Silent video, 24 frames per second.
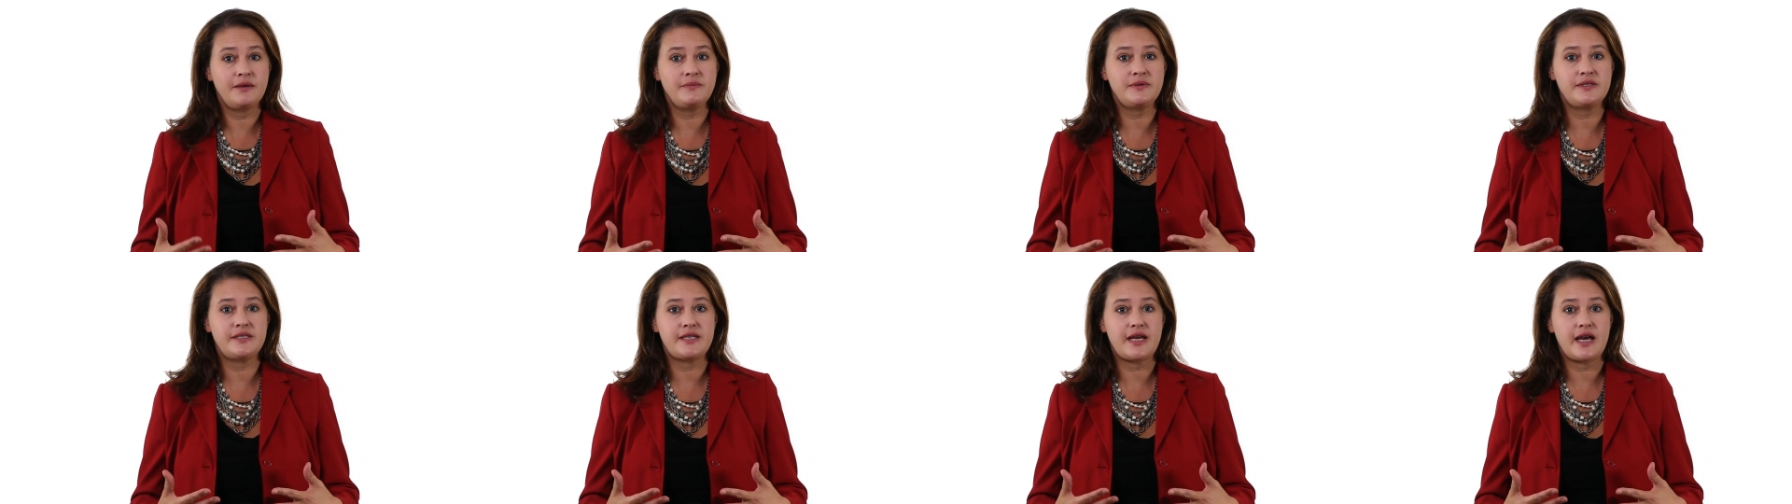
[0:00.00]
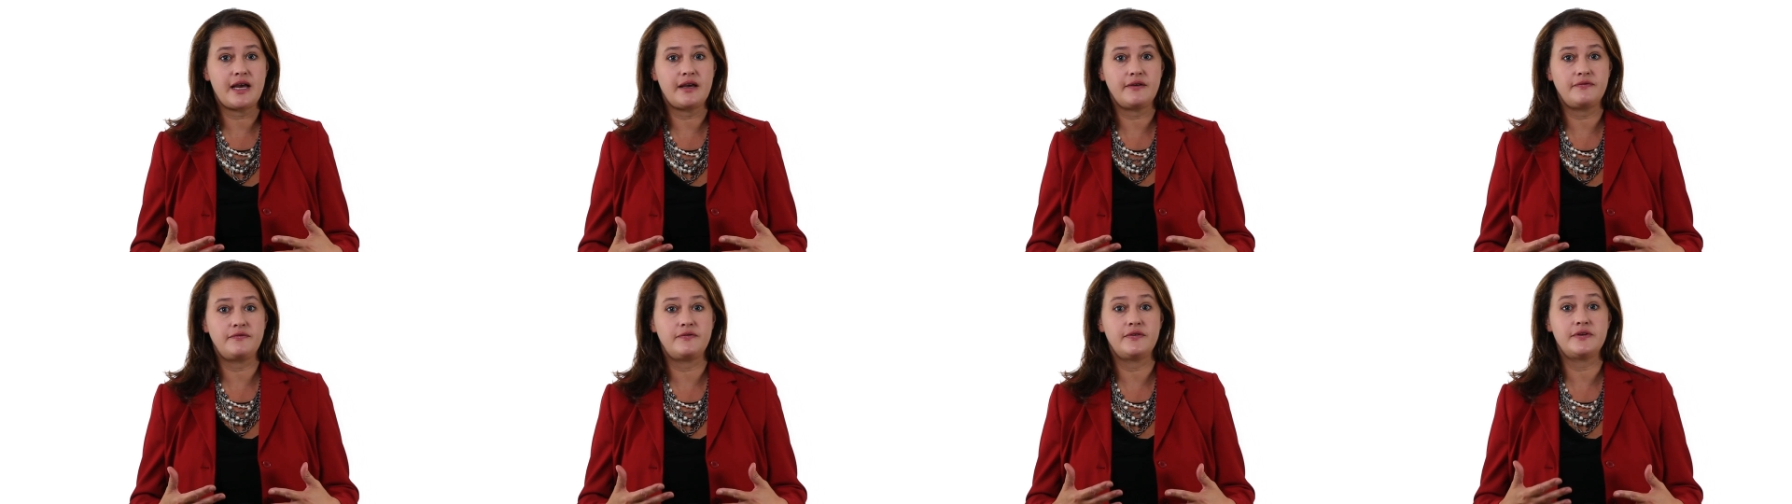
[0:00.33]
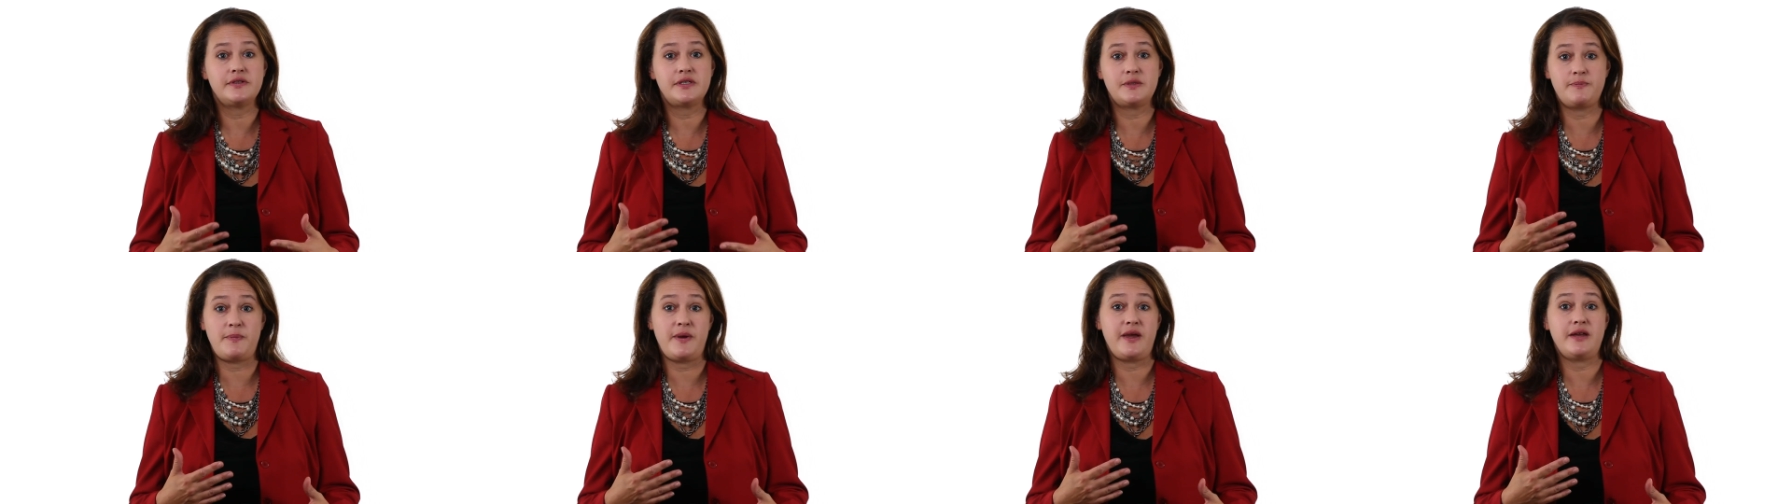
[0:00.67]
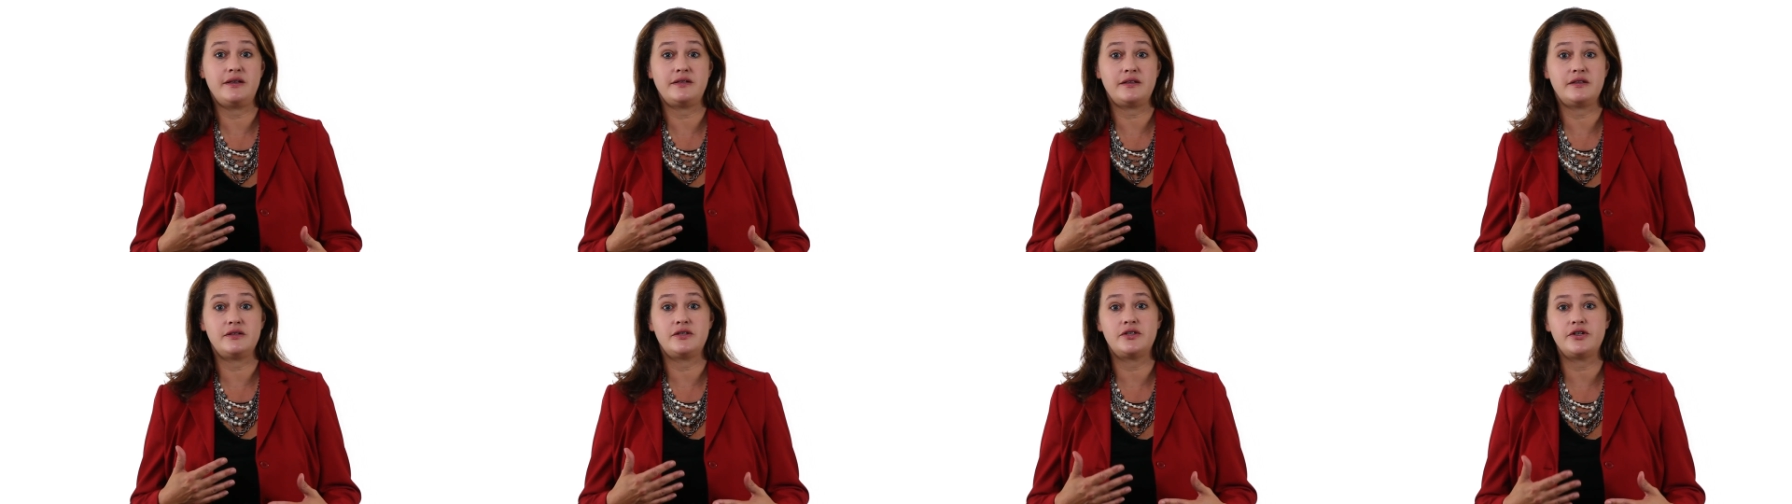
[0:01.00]
staff
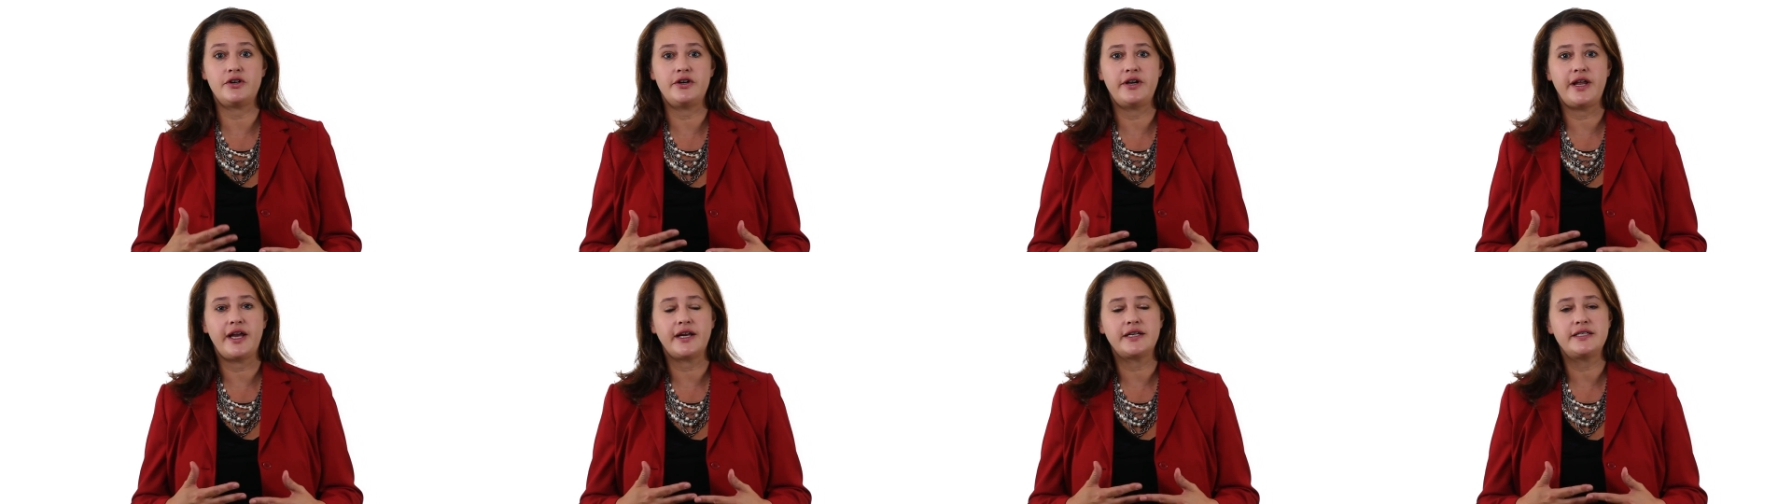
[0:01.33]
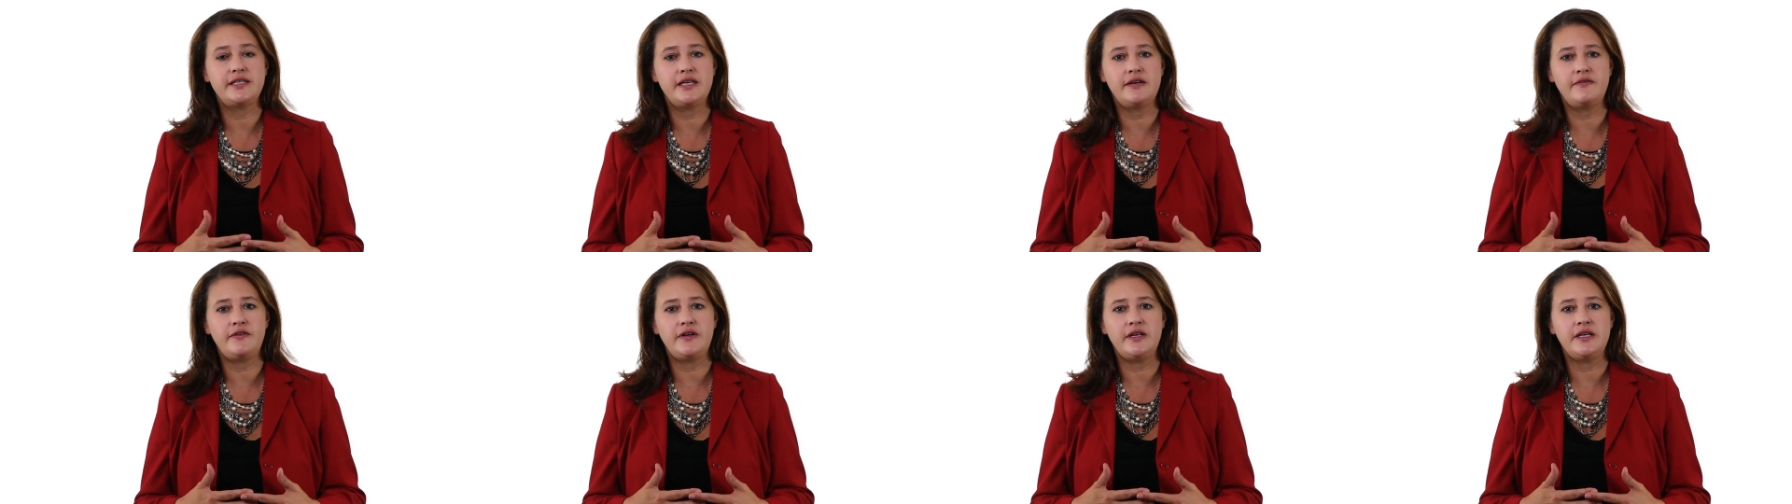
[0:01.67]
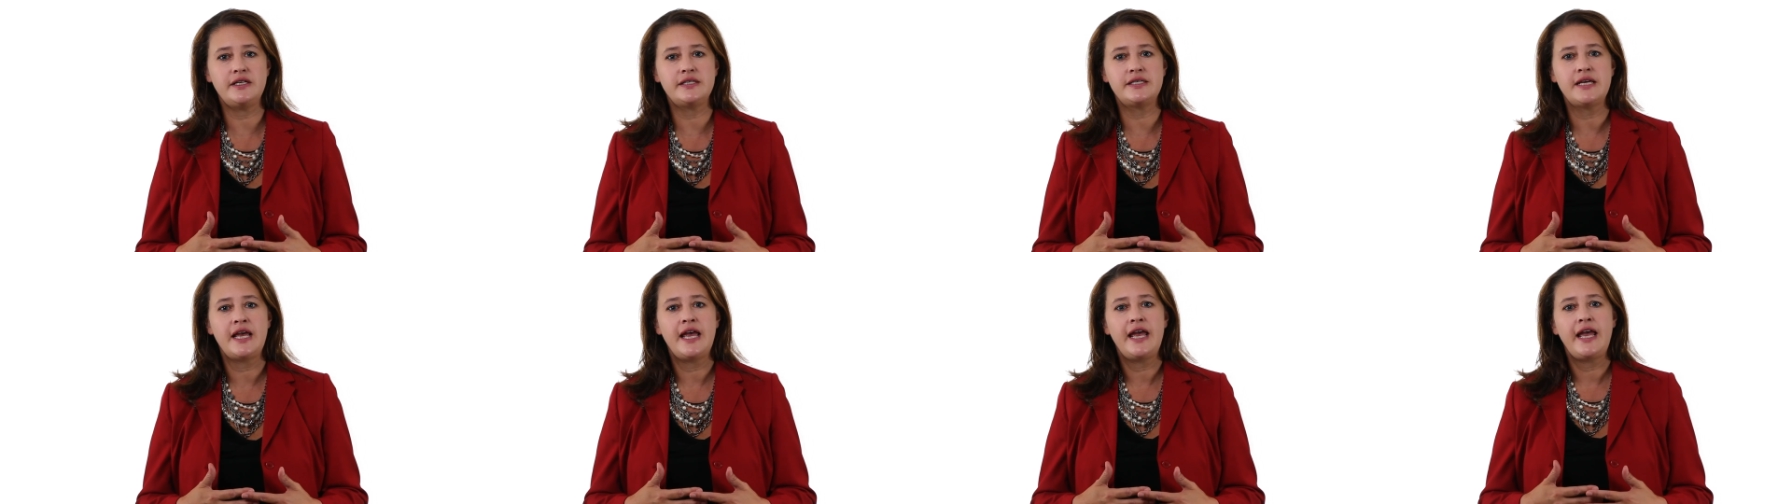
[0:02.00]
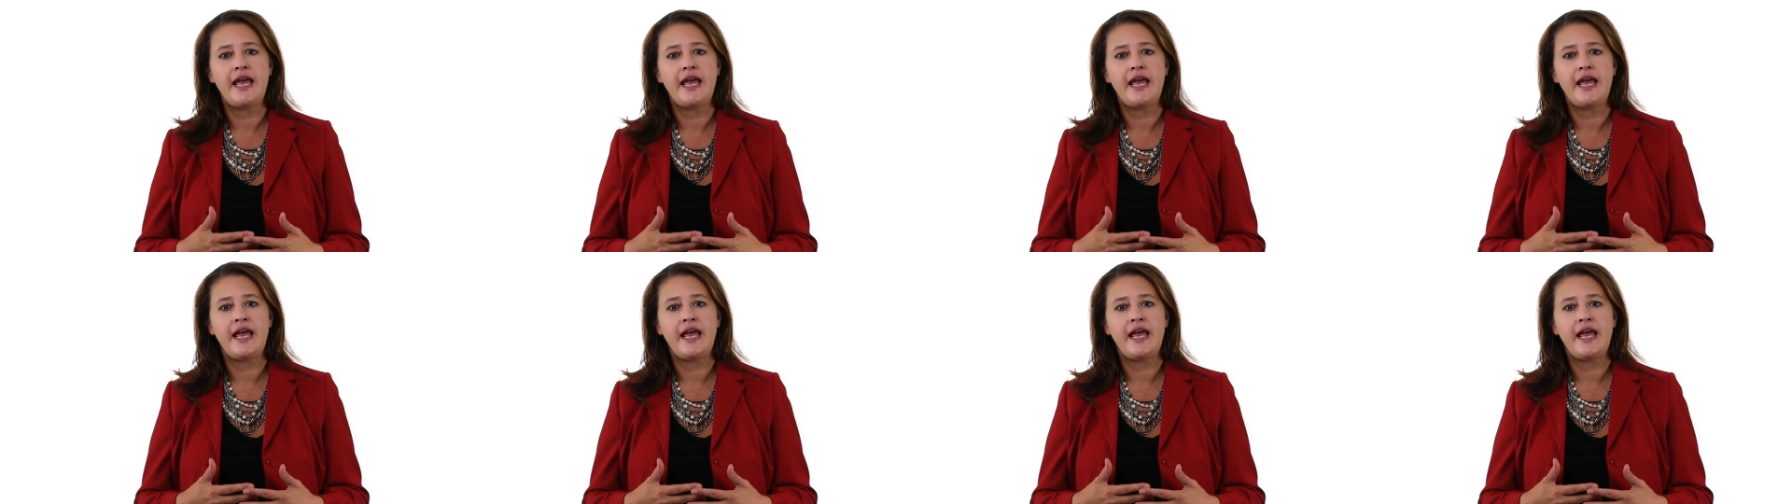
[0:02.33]
spend on certain activities